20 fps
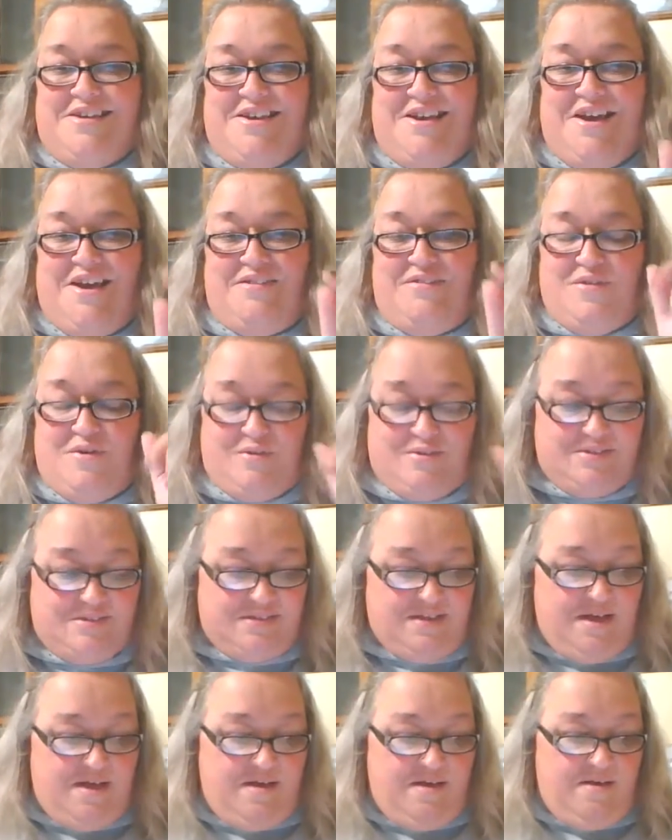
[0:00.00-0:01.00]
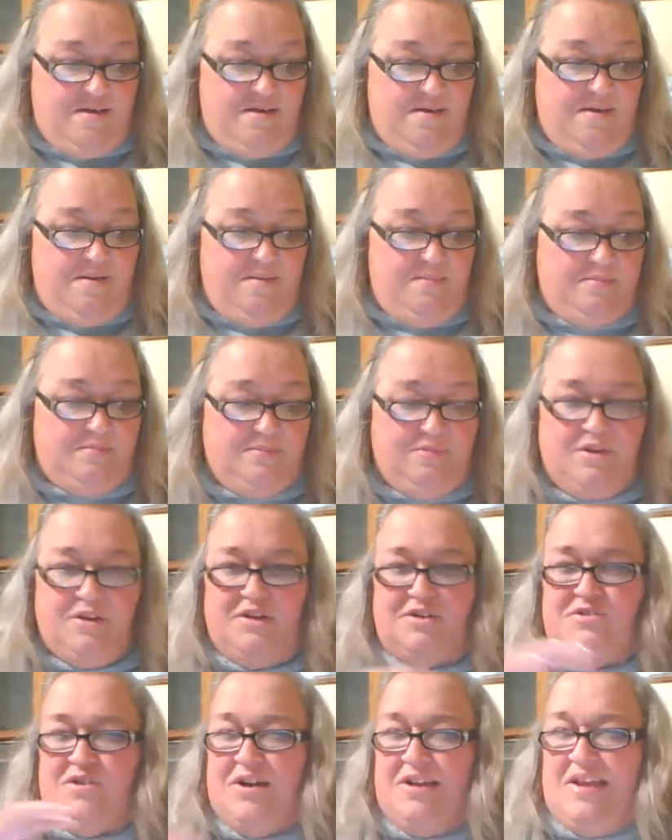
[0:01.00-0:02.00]
Hi, folks. I'm
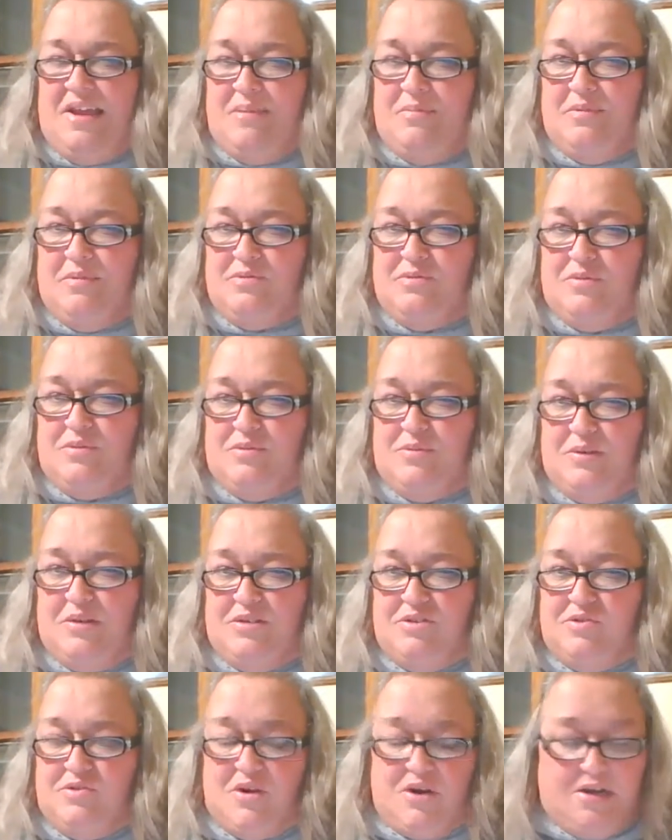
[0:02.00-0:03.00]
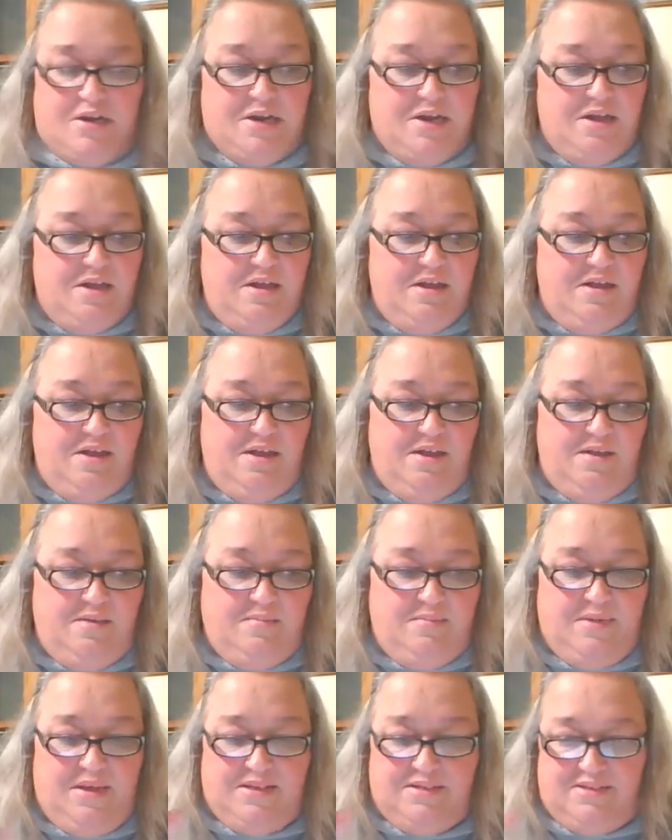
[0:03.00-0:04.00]
gonna try to keep this real sweet and short.
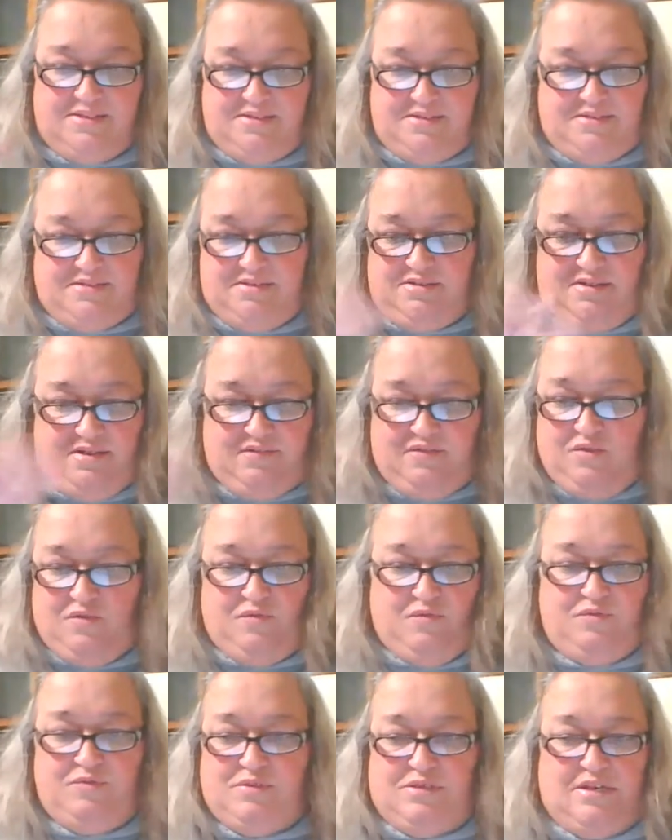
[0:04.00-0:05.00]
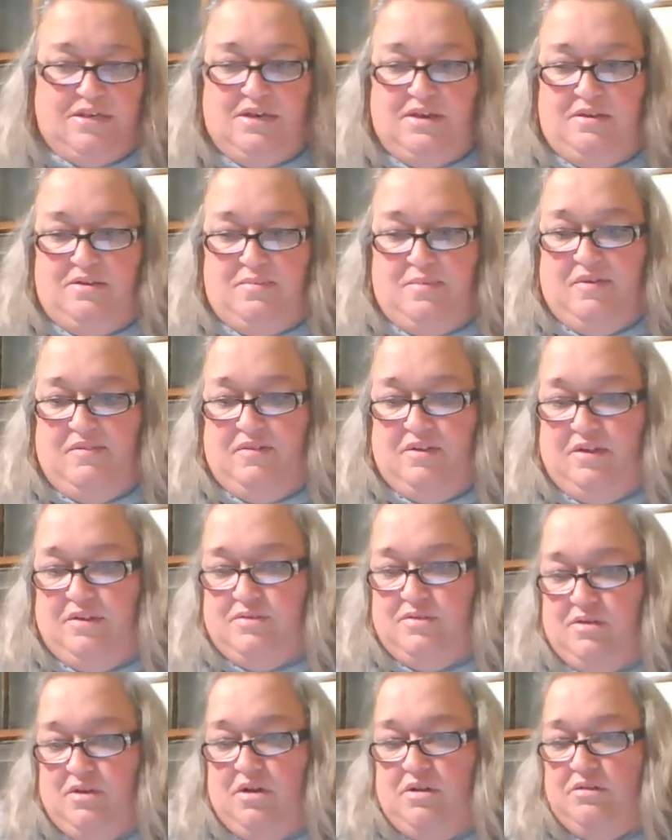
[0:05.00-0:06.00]
As if you've seen any of my
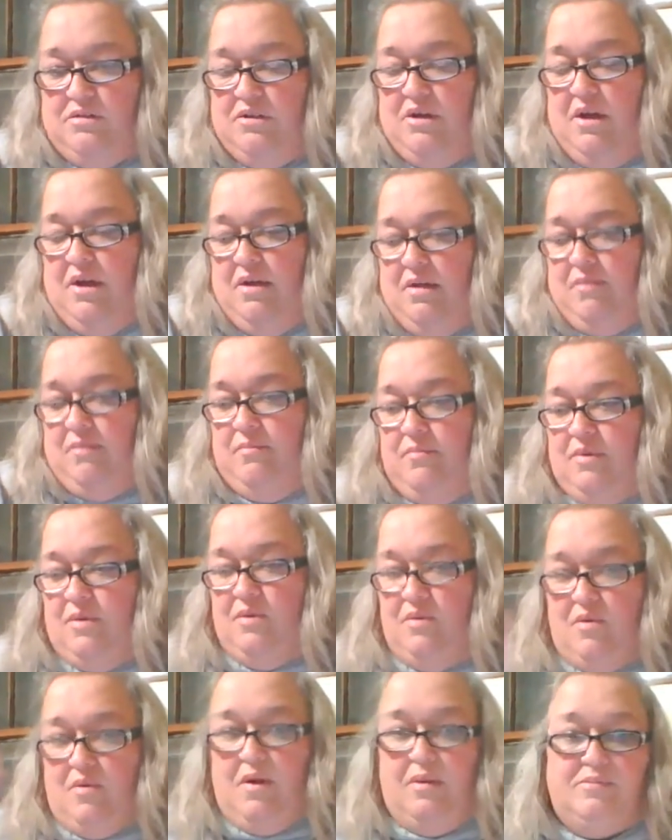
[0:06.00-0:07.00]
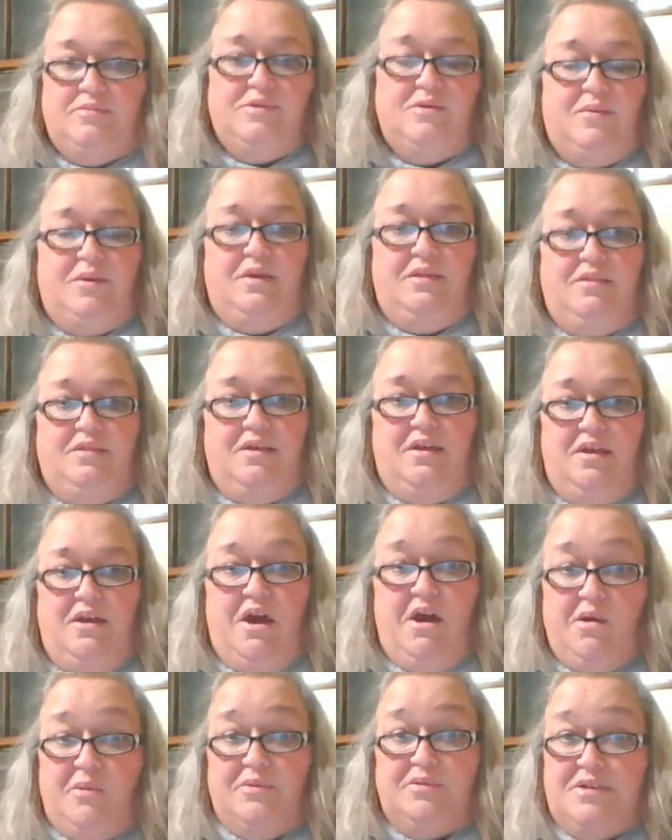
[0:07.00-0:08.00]
videos at all, you know I'm doing the
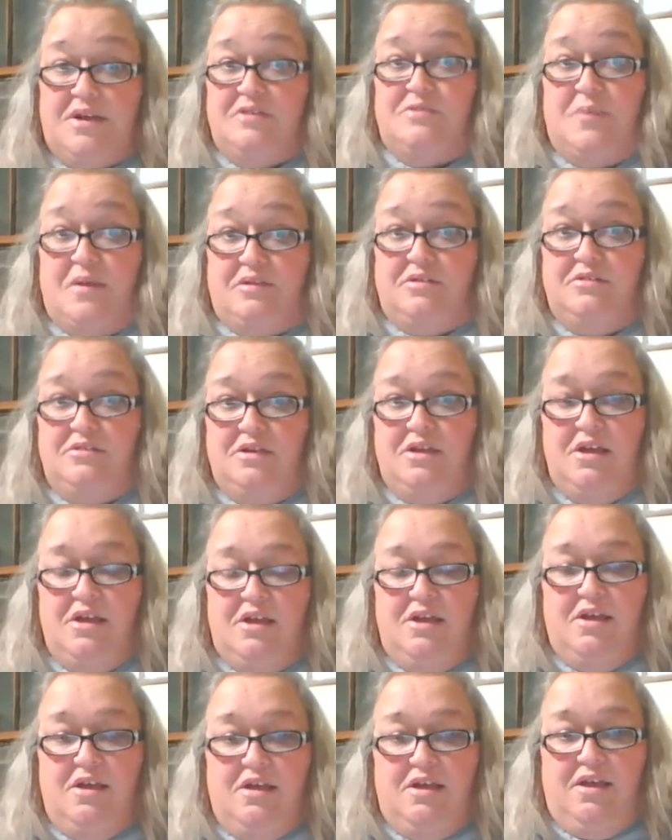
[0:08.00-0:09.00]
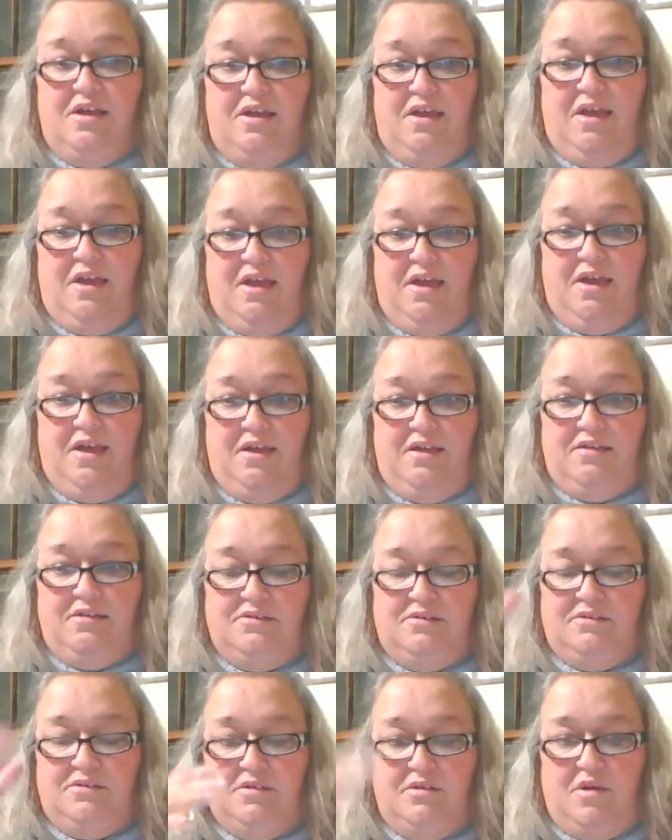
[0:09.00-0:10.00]
Hogwarts House Battle, and
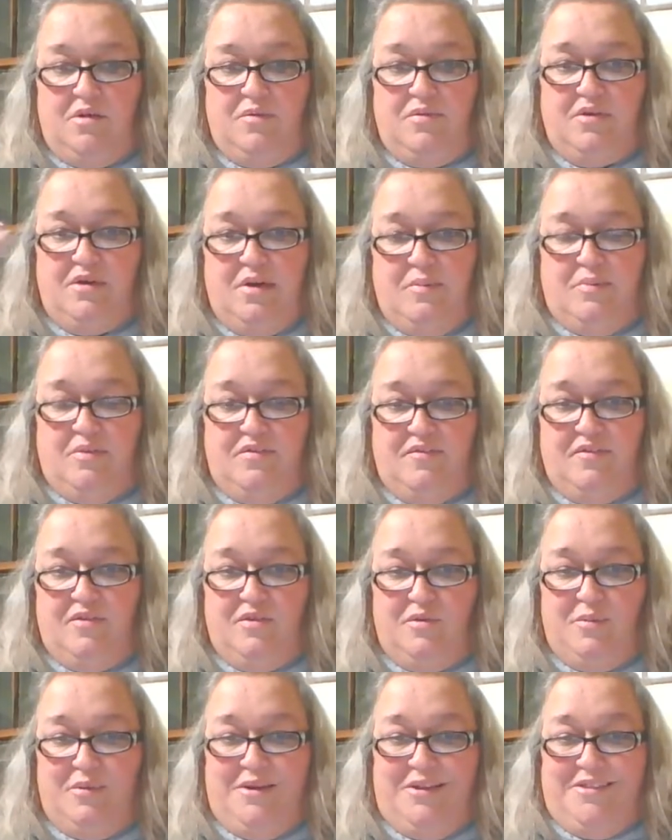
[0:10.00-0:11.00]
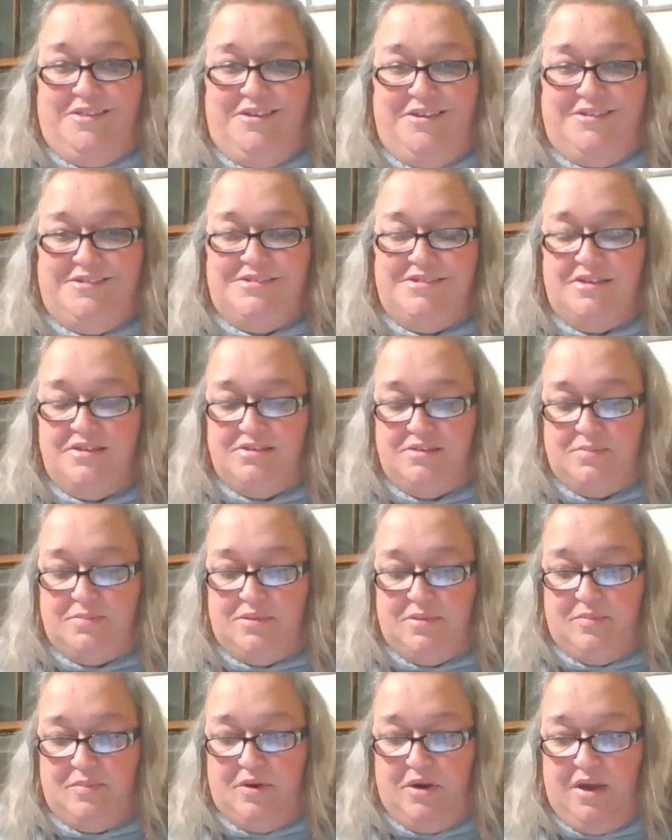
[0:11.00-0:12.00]
along with a couple of other readathons in
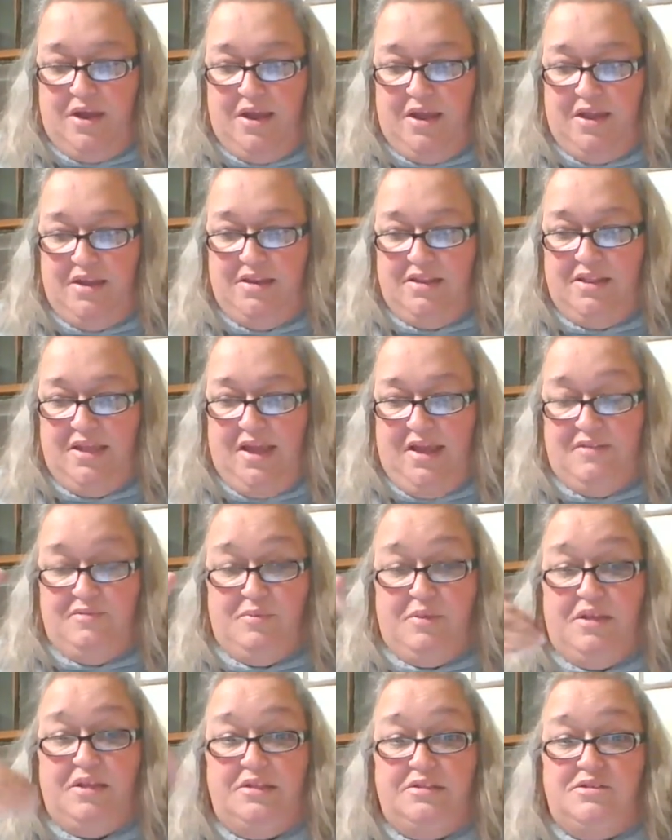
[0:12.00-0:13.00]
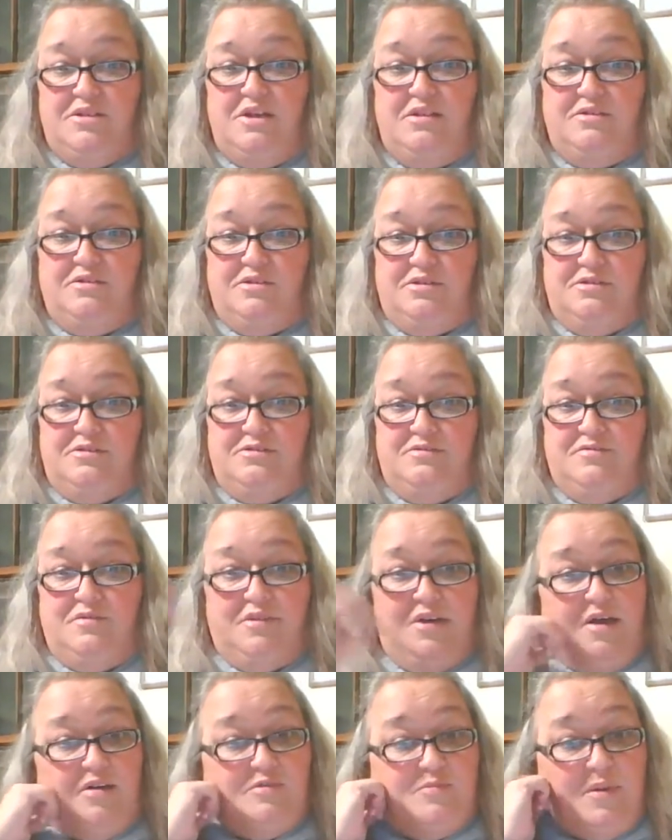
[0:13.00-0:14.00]
September, and they have weekly challenges for
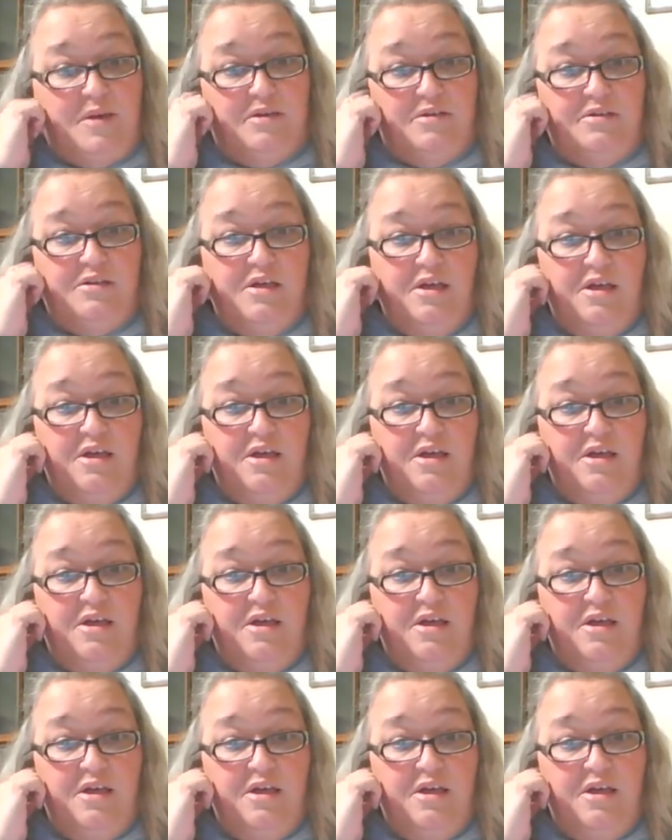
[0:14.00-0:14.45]
the House Battle.